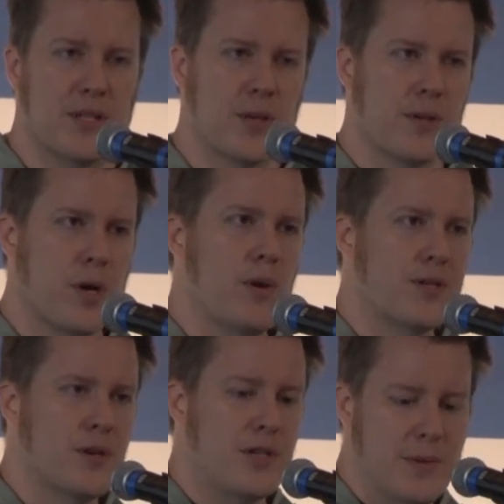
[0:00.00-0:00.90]
And so it's
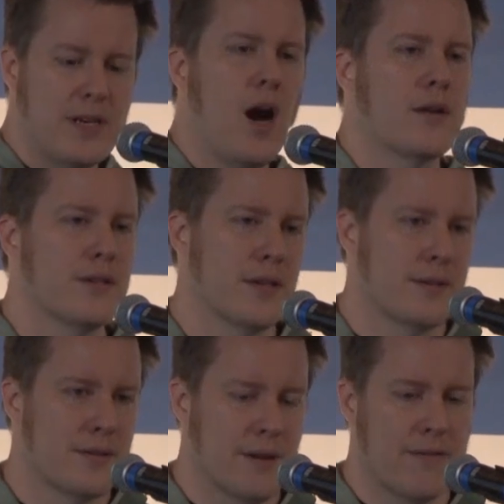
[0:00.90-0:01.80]
always good to be
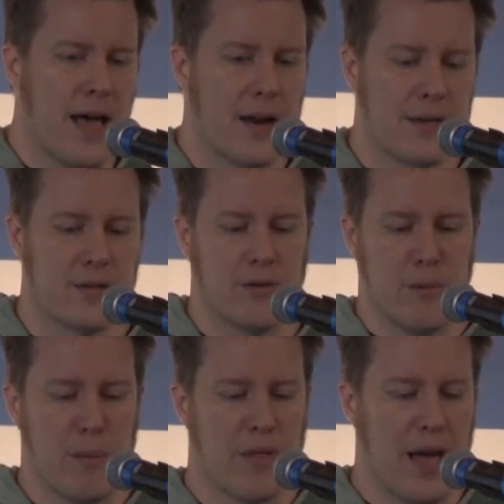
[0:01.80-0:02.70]
cognizant of that and to
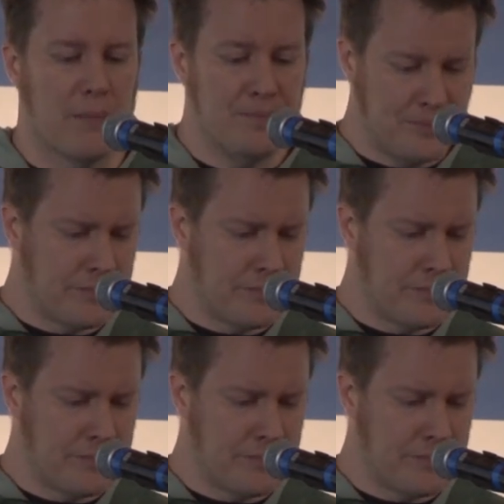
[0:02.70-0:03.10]
remember that.